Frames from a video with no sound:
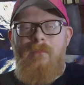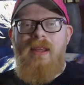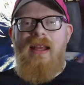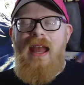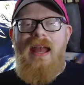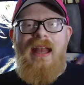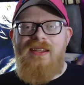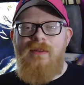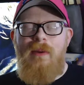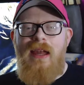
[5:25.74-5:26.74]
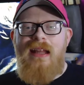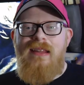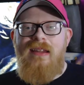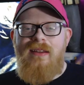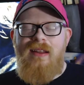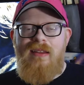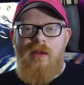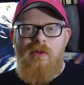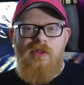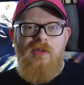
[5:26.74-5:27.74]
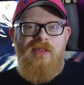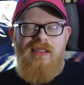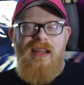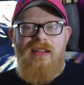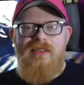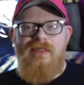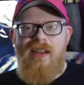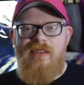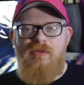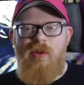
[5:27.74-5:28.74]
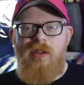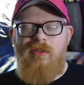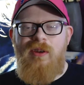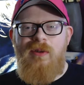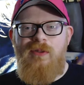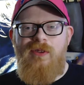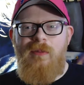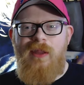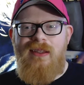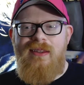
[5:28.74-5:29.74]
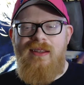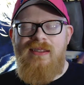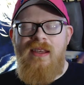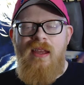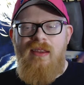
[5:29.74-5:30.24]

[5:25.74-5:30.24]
big action-packed ending like they would do today in 2023 with a film like this.